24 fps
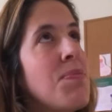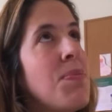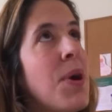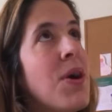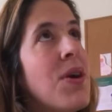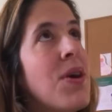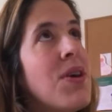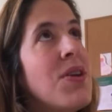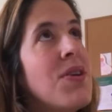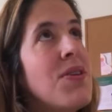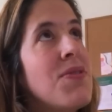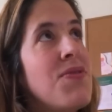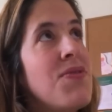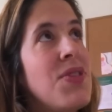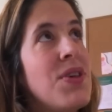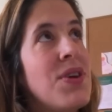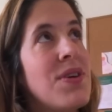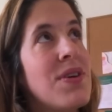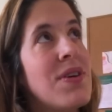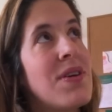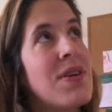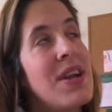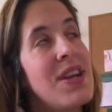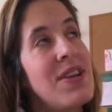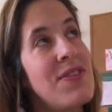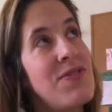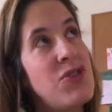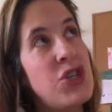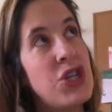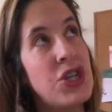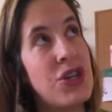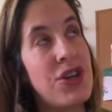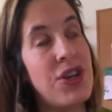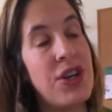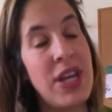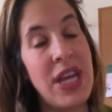Part of the kind of
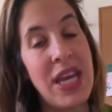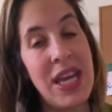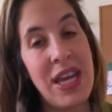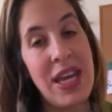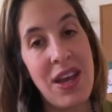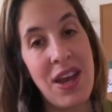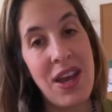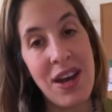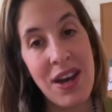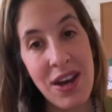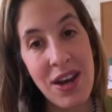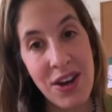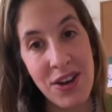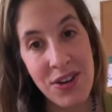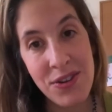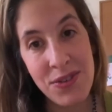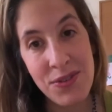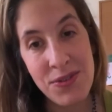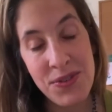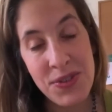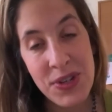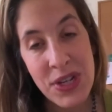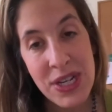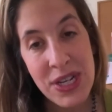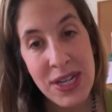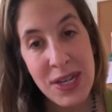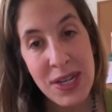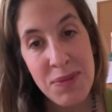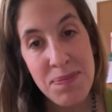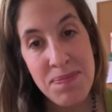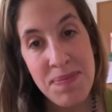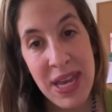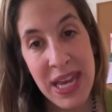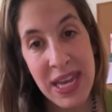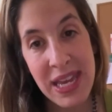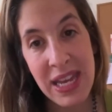journey of
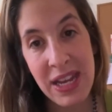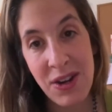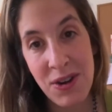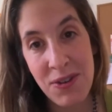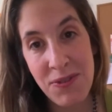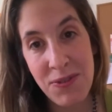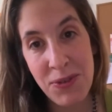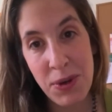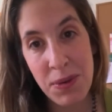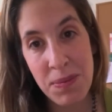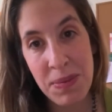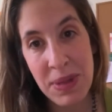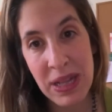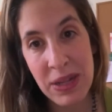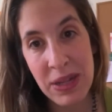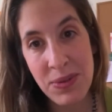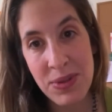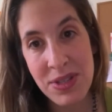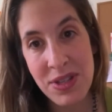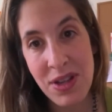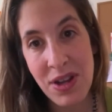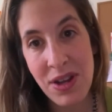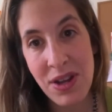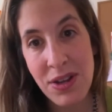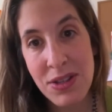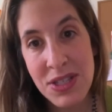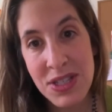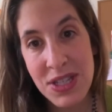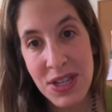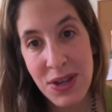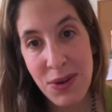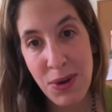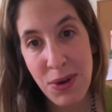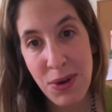making our formula was also